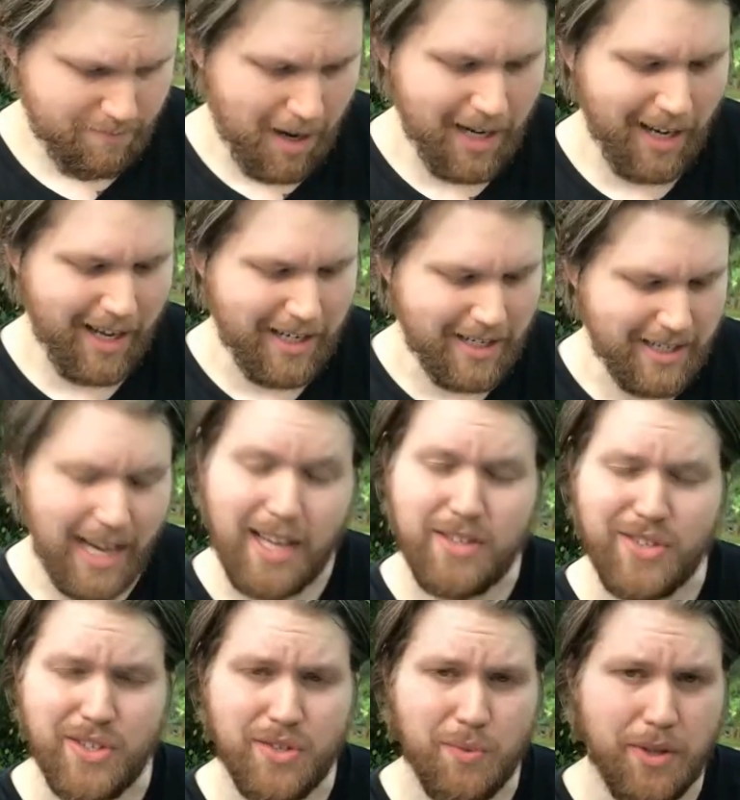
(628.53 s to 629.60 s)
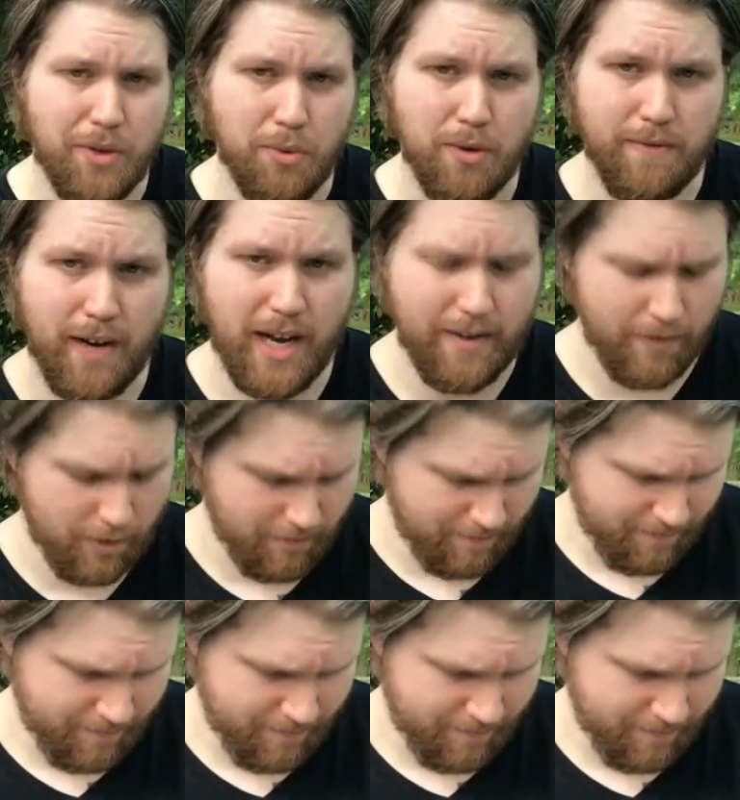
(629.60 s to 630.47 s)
My lady dances with the revival